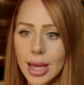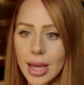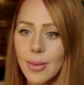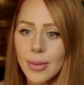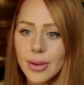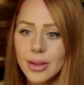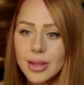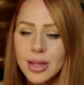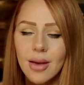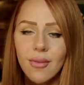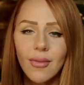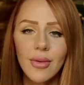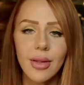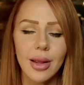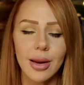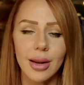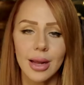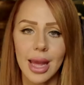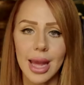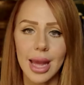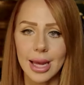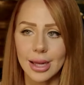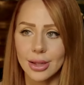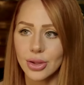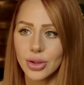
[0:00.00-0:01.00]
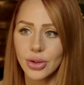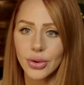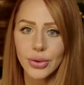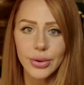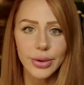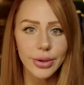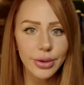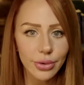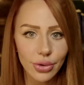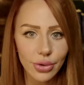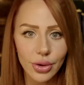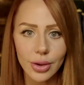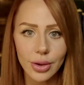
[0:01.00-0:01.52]
He must have a lot of Cancer
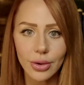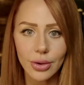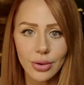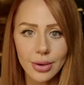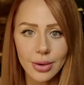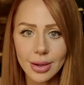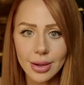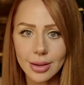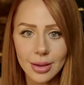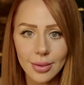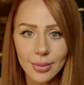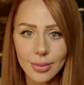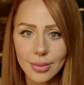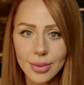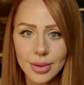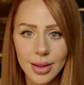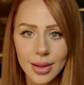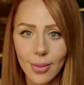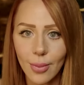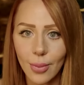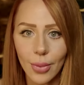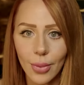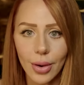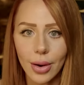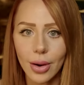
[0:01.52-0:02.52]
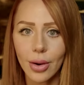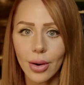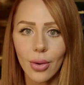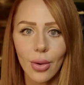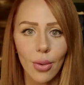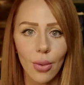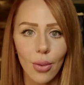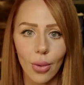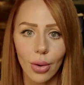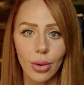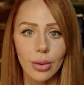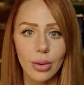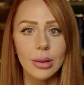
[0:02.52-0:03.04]
energy underneath him somewhere,
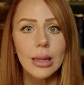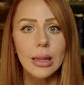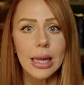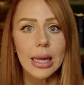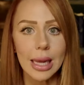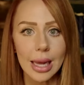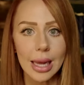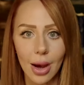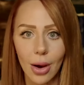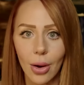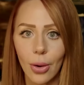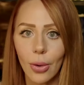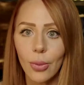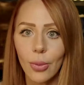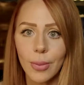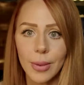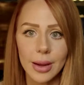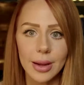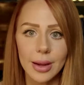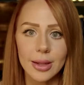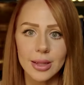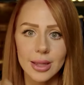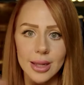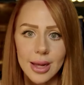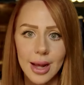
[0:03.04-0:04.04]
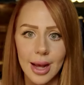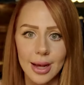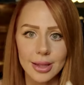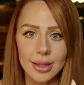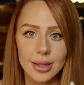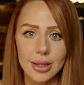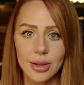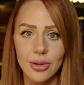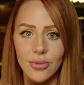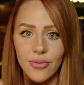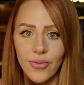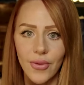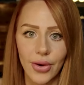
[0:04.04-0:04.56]
or Leo, because he
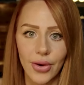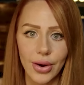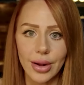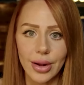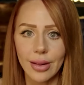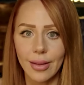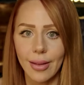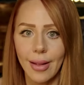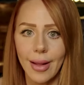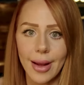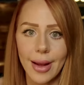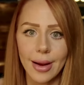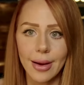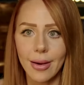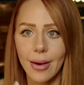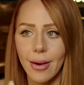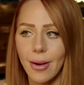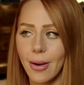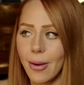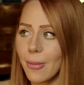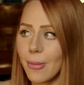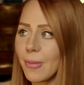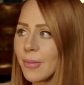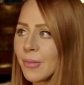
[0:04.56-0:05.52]
has this very like